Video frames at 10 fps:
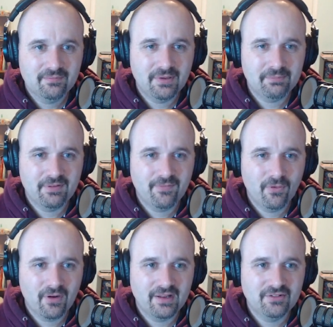But
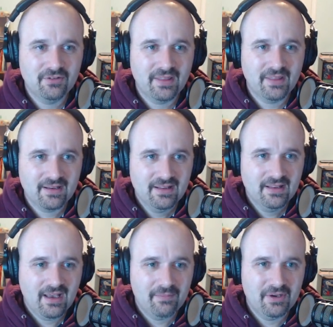before I do that,
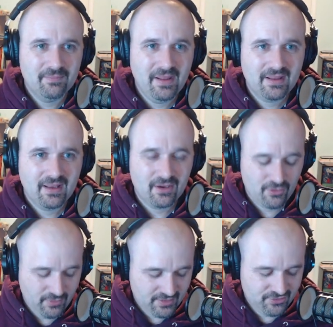I'm going to make a
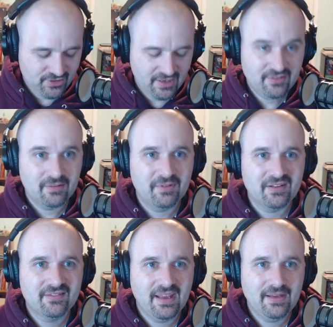quick change. I'm going to
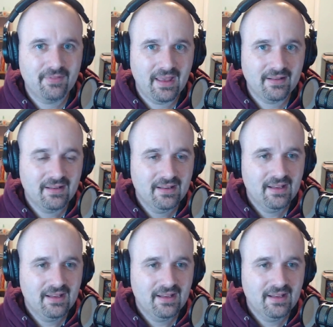save that.